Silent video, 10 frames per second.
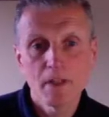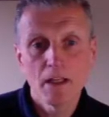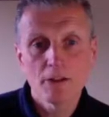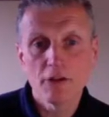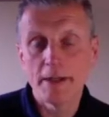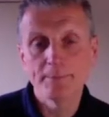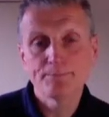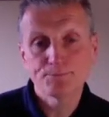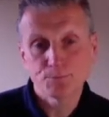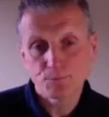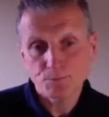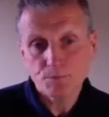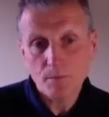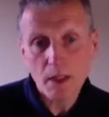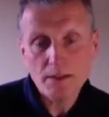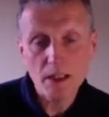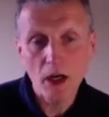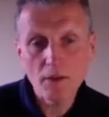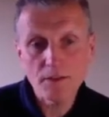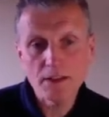Great. So
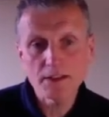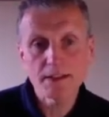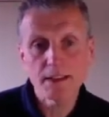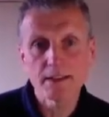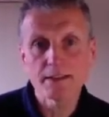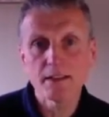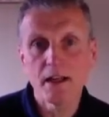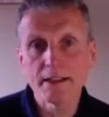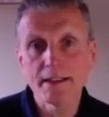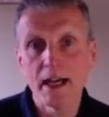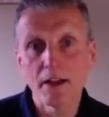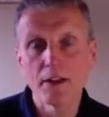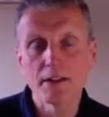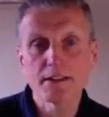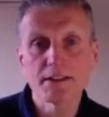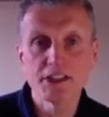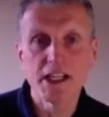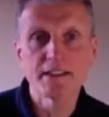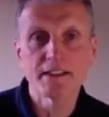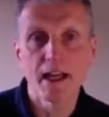hopefully you're seeing a slide now that
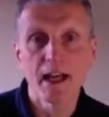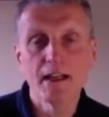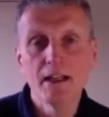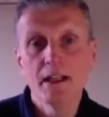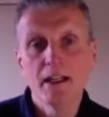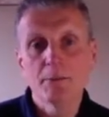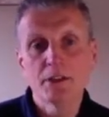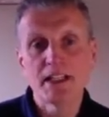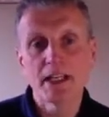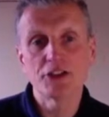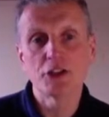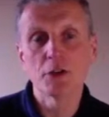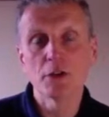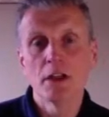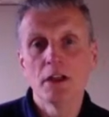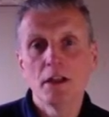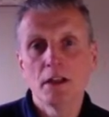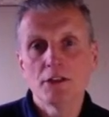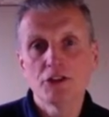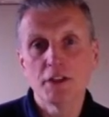suggests that potential
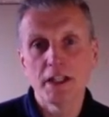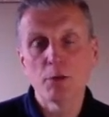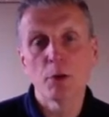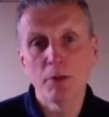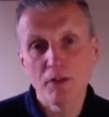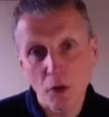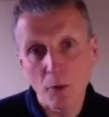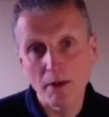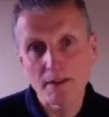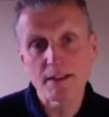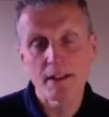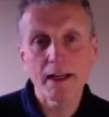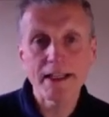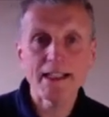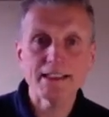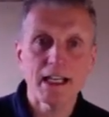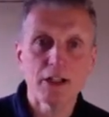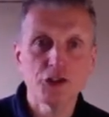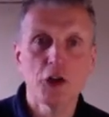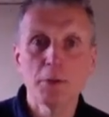should equal performance. And I guess our
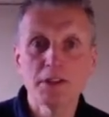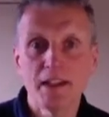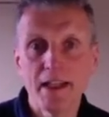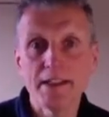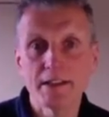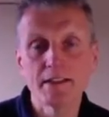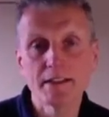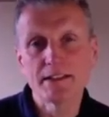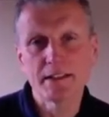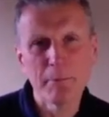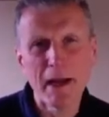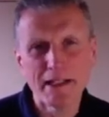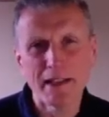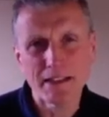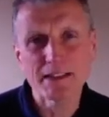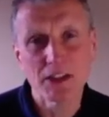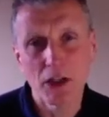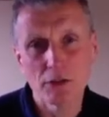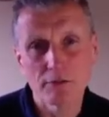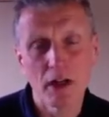job as leaders is to make that
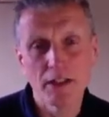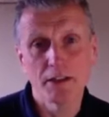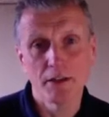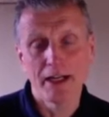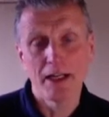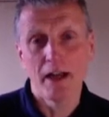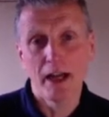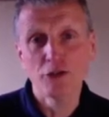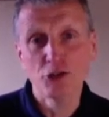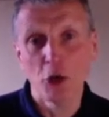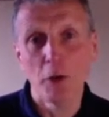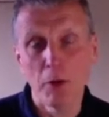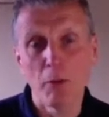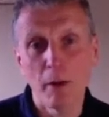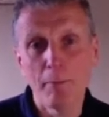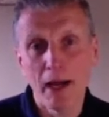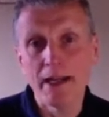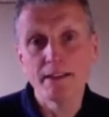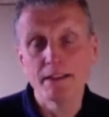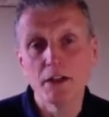so, right? You know, our job, what we're
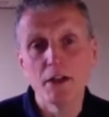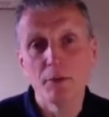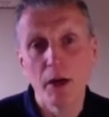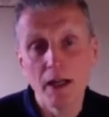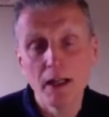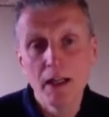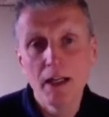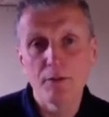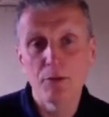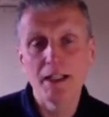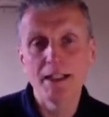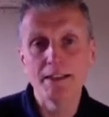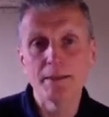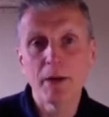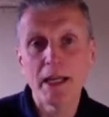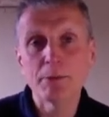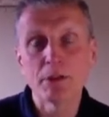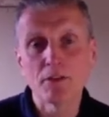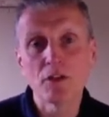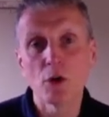paid to do if we're leading people,
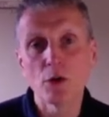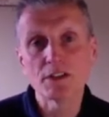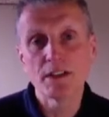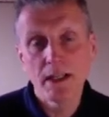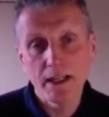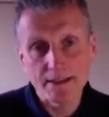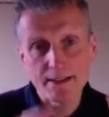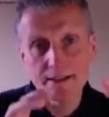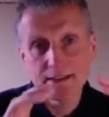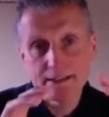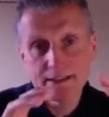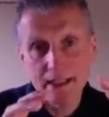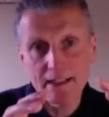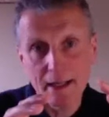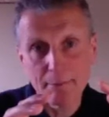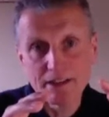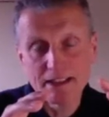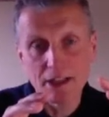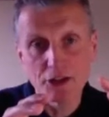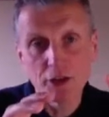of course, is to take that
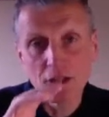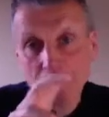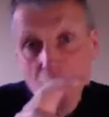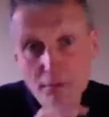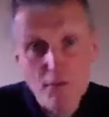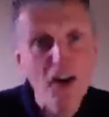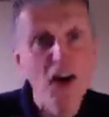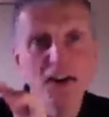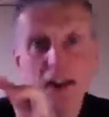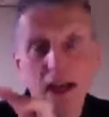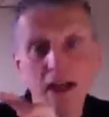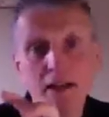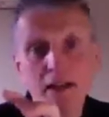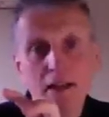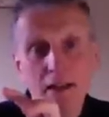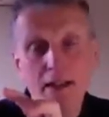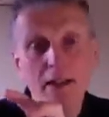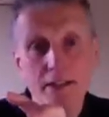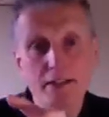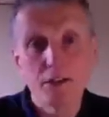potential and convert that
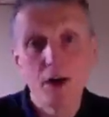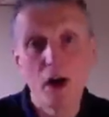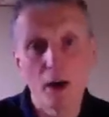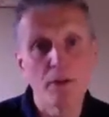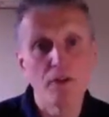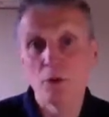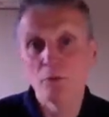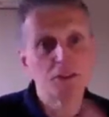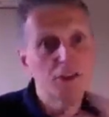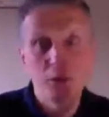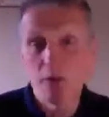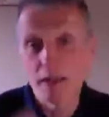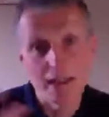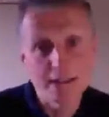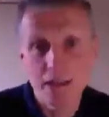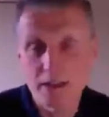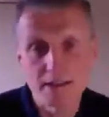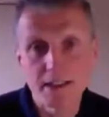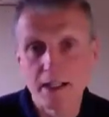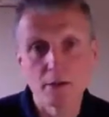into high performance, you know, whether that's kind of
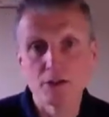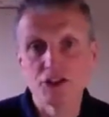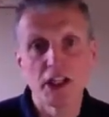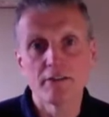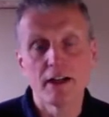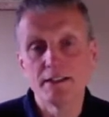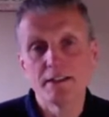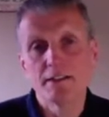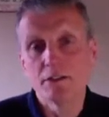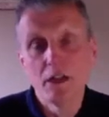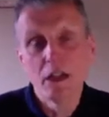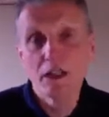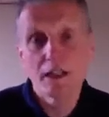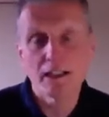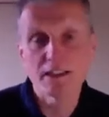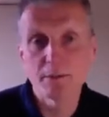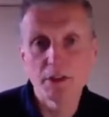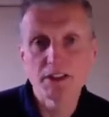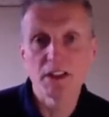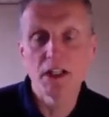sales generated or
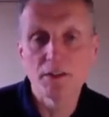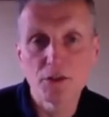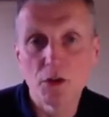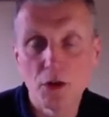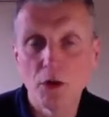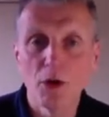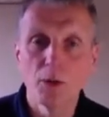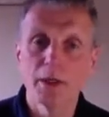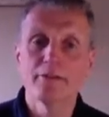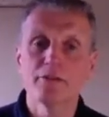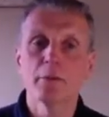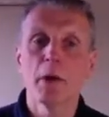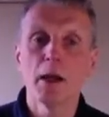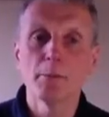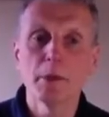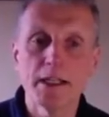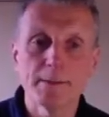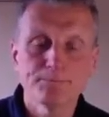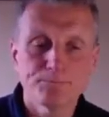customers served or whatever it might be.